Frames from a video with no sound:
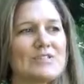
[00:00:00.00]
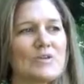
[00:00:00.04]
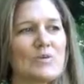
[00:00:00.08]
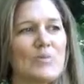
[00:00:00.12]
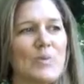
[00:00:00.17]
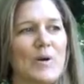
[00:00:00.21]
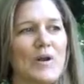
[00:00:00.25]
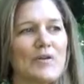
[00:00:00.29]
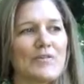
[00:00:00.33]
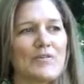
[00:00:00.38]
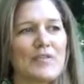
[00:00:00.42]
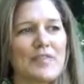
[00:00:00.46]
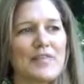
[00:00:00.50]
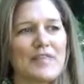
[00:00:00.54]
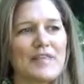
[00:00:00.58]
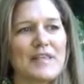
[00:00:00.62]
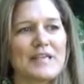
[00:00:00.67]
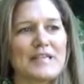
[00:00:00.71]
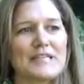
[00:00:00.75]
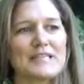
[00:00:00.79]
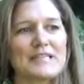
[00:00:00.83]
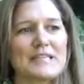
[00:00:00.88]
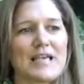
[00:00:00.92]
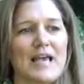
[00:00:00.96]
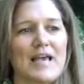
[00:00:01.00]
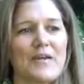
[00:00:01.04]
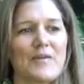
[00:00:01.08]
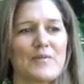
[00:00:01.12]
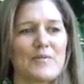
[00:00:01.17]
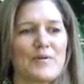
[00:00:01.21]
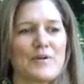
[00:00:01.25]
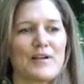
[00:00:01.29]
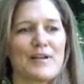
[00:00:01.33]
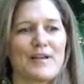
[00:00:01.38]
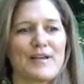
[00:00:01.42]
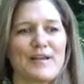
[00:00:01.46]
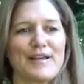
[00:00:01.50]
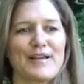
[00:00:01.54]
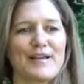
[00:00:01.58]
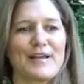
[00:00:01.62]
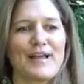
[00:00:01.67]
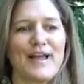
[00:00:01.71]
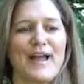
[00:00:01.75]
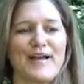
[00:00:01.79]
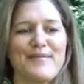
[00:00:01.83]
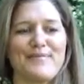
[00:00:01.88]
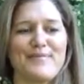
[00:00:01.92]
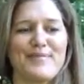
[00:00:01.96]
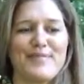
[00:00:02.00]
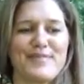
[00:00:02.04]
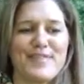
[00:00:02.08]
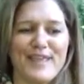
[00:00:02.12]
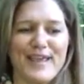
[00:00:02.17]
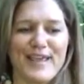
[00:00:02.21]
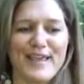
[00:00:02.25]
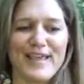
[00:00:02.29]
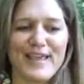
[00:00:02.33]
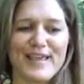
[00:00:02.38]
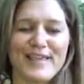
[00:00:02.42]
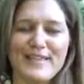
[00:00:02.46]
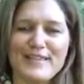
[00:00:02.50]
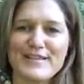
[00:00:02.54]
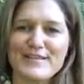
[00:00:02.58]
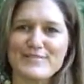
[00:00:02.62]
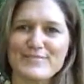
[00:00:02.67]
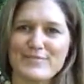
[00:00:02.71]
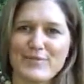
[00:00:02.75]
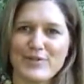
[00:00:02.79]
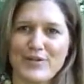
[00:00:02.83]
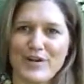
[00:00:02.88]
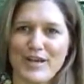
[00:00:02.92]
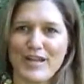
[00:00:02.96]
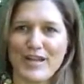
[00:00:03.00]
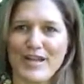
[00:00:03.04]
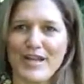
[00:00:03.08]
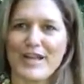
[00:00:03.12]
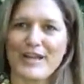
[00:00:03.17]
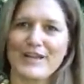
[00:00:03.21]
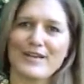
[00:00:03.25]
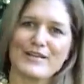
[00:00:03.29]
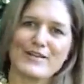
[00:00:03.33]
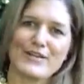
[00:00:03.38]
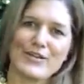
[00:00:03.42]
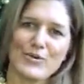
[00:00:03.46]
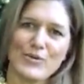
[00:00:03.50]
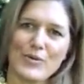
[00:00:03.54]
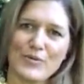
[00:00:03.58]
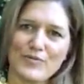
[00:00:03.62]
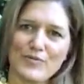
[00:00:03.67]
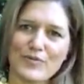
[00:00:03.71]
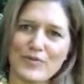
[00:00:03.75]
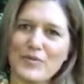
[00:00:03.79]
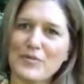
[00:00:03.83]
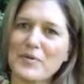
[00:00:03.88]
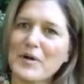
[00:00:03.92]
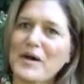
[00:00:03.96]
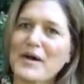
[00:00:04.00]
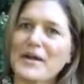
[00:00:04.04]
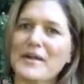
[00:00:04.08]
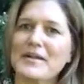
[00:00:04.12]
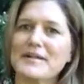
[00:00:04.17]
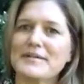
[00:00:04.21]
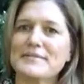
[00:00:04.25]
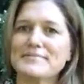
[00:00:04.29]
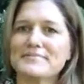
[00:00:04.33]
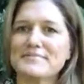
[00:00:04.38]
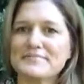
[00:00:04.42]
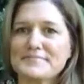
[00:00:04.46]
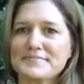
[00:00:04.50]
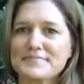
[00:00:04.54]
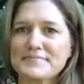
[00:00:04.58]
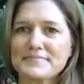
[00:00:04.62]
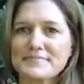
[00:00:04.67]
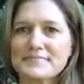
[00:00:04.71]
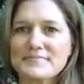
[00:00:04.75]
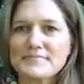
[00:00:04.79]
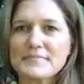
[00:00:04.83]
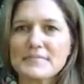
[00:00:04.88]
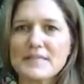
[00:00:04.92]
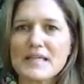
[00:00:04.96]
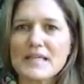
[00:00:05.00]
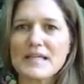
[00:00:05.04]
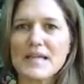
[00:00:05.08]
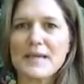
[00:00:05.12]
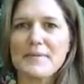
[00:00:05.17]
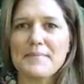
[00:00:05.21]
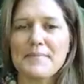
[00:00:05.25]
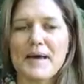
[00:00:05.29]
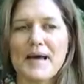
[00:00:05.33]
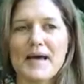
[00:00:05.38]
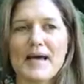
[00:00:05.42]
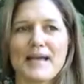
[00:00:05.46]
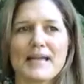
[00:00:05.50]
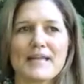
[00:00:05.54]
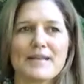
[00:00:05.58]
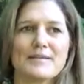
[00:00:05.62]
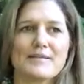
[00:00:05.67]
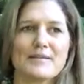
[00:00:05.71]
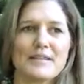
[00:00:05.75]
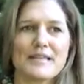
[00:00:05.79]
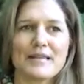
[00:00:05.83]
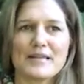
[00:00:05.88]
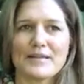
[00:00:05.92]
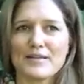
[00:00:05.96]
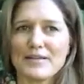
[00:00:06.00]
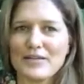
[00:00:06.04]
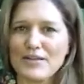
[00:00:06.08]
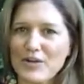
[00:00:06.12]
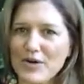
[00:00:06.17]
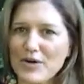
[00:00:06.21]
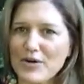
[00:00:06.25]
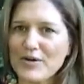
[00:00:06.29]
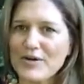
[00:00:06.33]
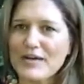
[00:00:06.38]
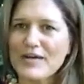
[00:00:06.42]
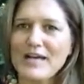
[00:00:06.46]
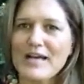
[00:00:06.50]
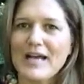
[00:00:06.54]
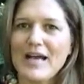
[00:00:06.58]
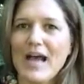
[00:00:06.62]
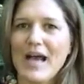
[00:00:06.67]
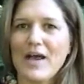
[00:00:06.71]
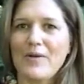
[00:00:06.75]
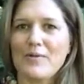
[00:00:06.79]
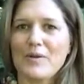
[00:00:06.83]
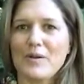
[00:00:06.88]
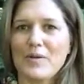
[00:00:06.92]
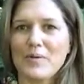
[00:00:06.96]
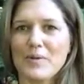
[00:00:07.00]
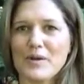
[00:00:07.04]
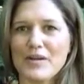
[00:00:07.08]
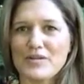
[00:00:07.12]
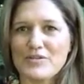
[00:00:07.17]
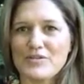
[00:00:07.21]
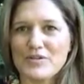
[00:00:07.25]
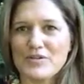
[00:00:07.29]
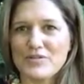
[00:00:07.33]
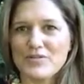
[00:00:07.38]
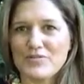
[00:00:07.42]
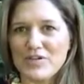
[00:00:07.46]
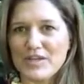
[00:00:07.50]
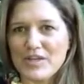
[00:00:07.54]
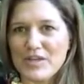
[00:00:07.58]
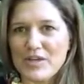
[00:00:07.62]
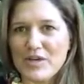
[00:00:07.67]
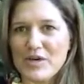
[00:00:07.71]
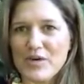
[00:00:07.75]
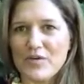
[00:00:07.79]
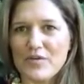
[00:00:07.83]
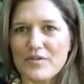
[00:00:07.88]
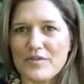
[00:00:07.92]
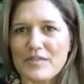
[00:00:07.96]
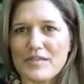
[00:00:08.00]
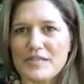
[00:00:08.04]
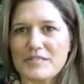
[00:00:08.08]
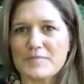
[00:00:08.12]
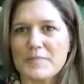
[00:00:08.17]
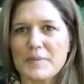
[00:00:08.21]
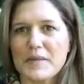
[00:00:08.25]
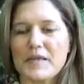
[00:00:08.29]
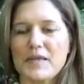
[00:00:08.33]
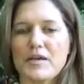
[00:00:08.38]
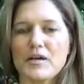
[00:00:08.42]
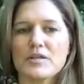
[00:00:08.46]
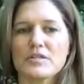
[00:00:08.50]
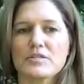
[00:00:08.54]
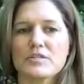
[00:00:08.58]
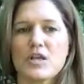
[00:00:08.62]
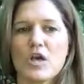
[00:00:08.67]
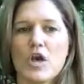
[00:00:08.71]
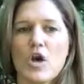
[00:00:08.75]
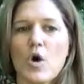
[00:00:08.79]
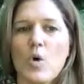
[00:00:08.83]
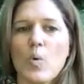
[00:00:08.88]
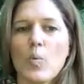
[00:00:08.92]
so one of the things I'm thinking this morning, and I, you know, went for a run and came back, and I'm thinking, you know, I really want to do a video on this, because